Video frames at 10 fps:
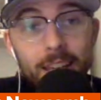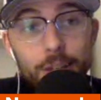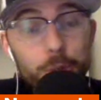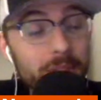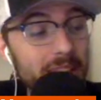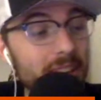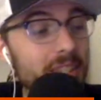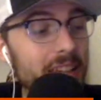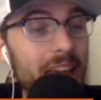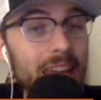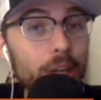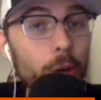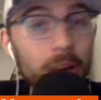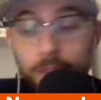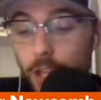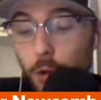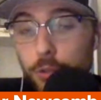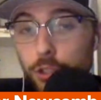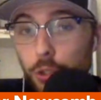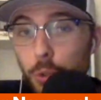So at the end of the day, you know, if the
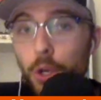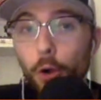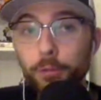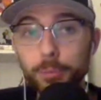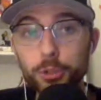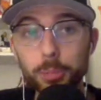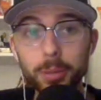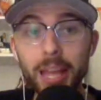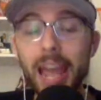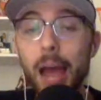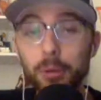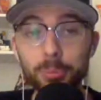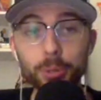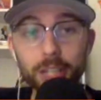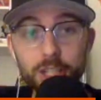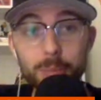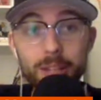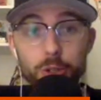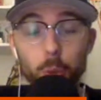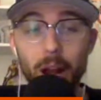O's do go from AAA, I would predict
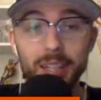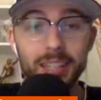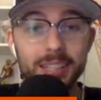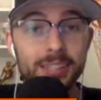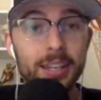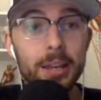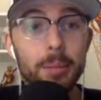Spencer Watkins.